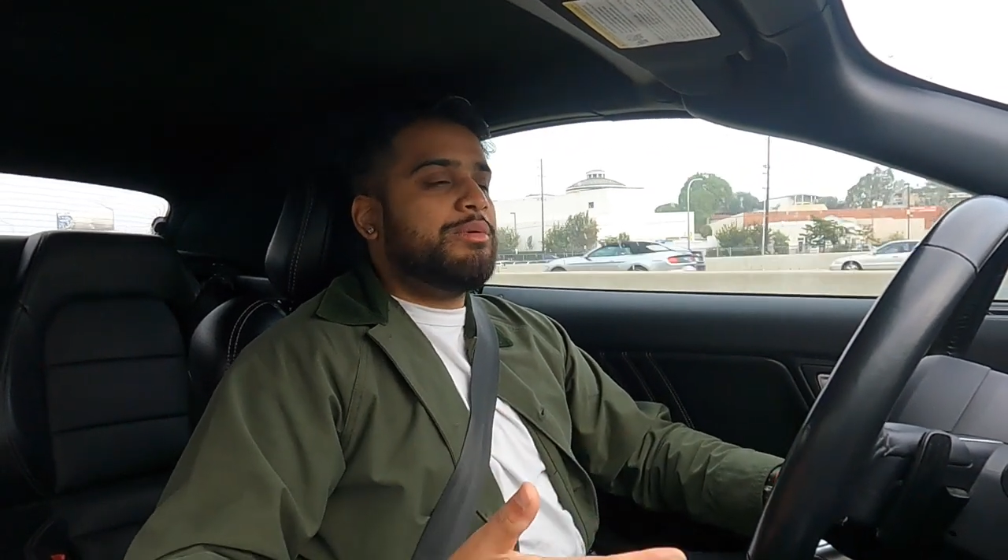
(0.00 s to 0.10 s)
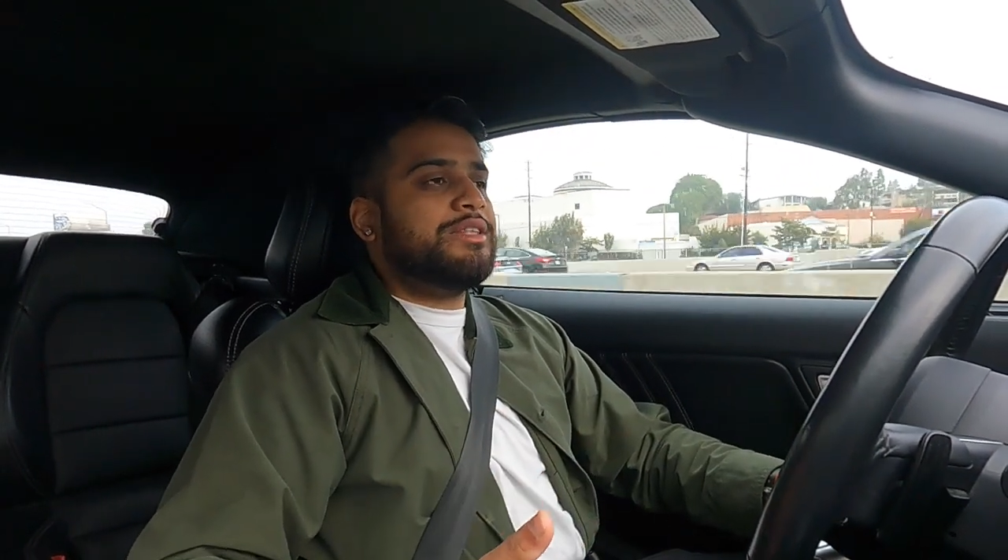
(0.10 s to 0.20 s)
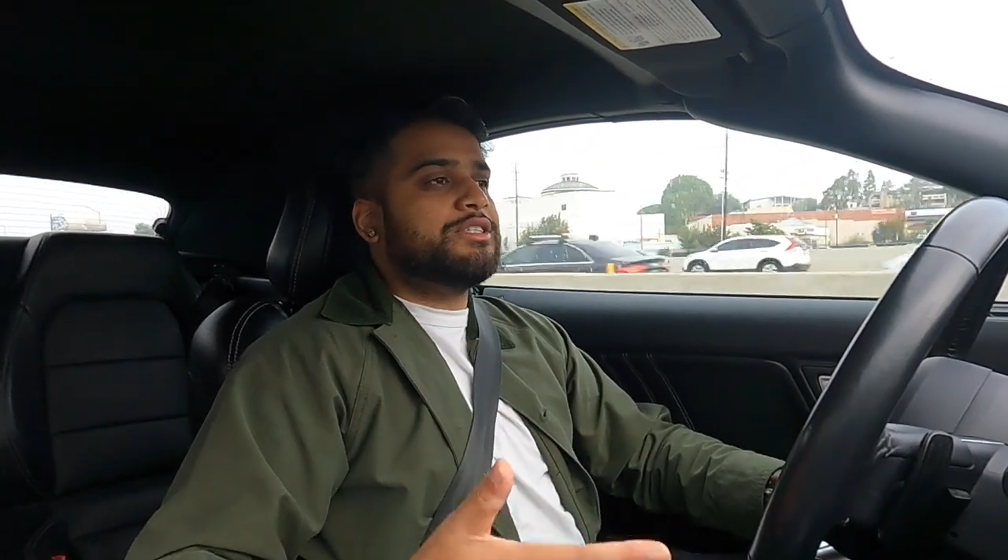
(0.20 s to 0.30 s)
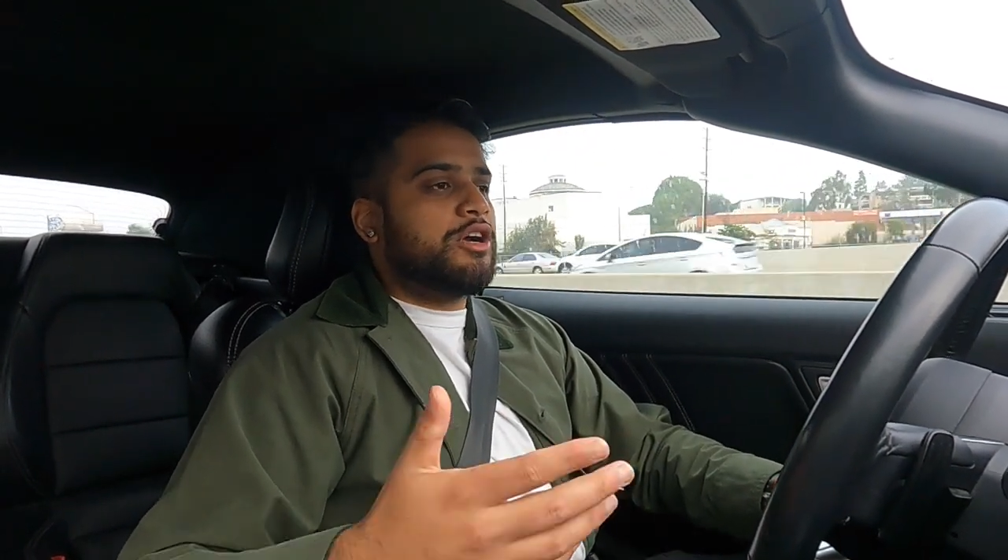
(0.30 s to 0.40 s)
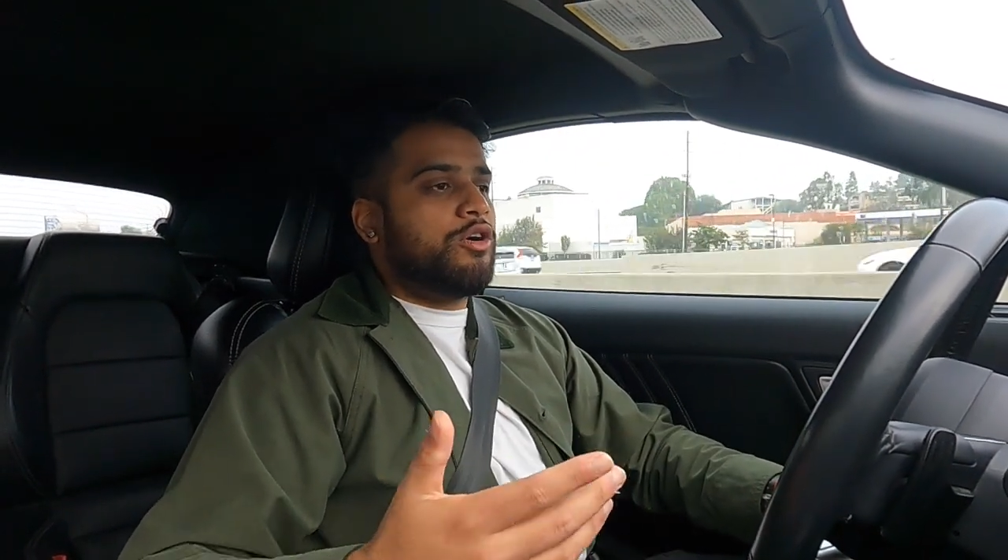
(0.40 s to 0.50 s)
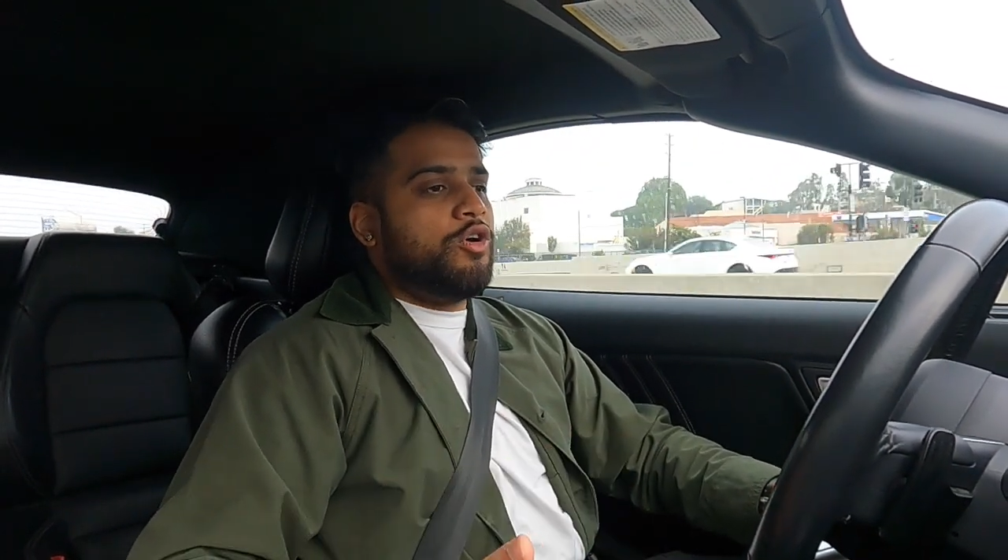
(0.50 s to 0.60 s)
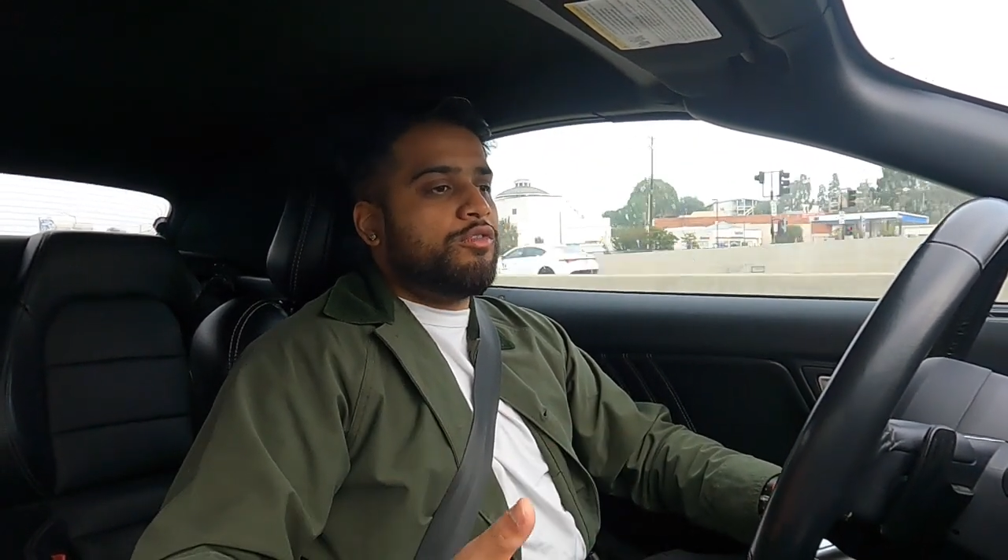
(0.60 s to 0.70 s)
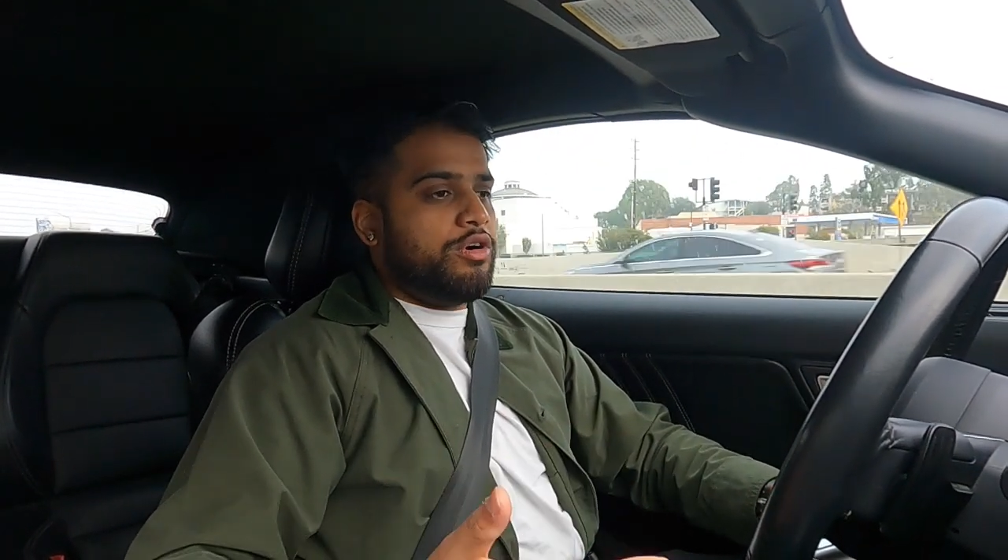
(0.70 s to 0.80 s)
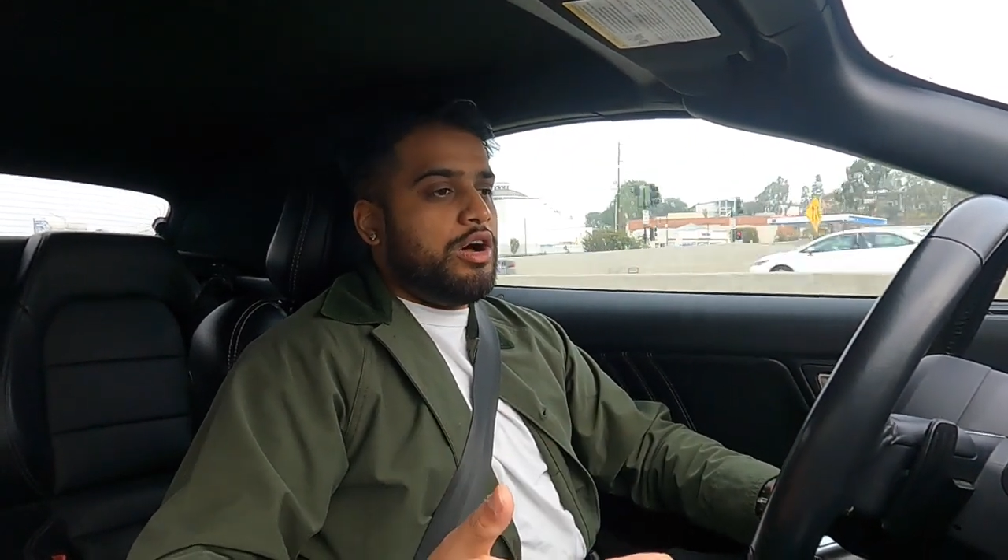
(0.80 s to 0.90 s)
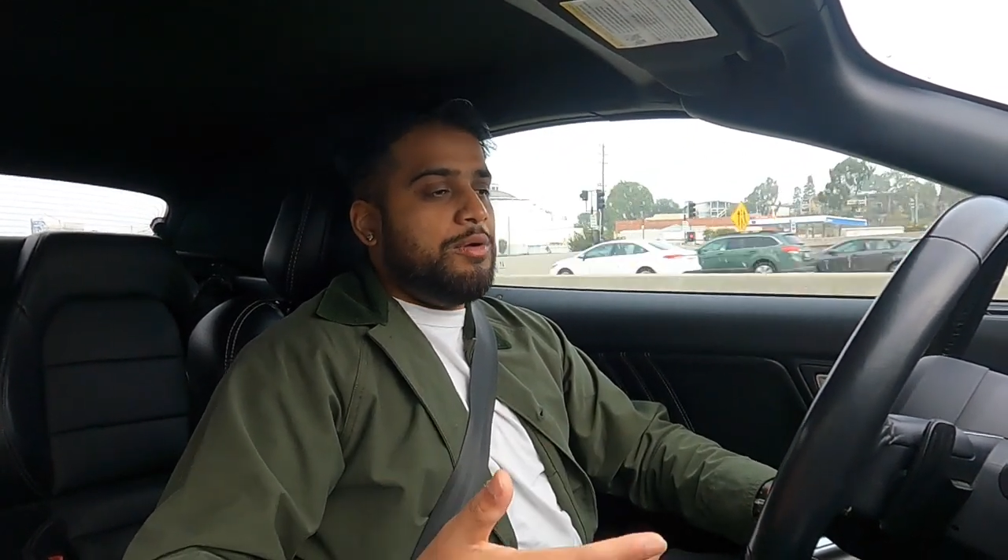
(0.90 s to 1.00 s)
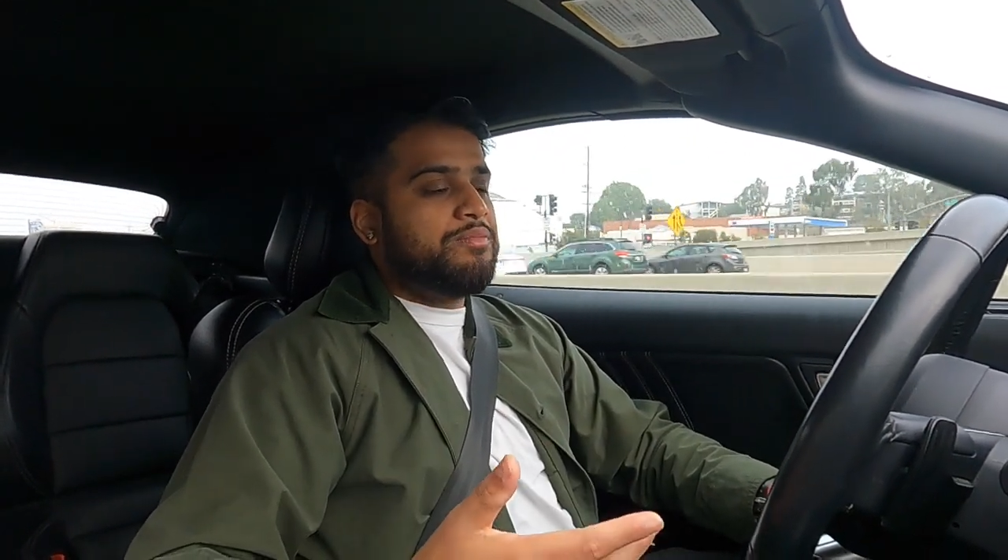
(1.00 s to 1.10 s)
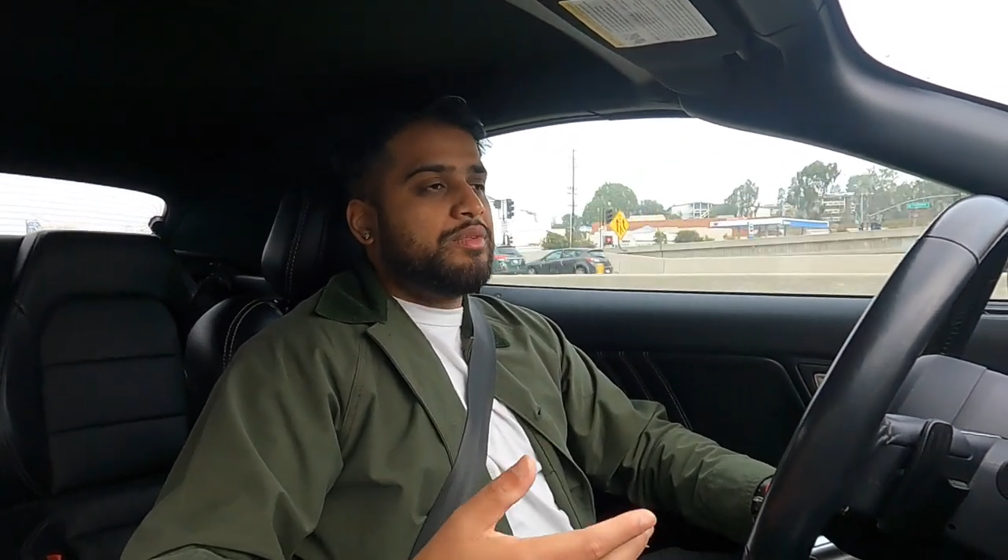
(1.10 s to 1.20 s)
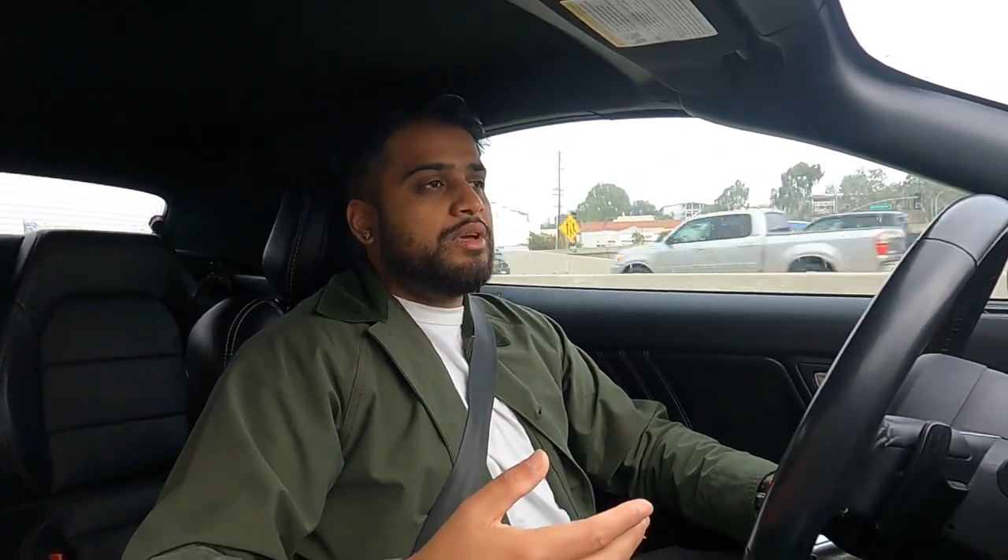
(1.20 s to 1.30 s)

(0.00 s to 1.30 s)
about this car overall?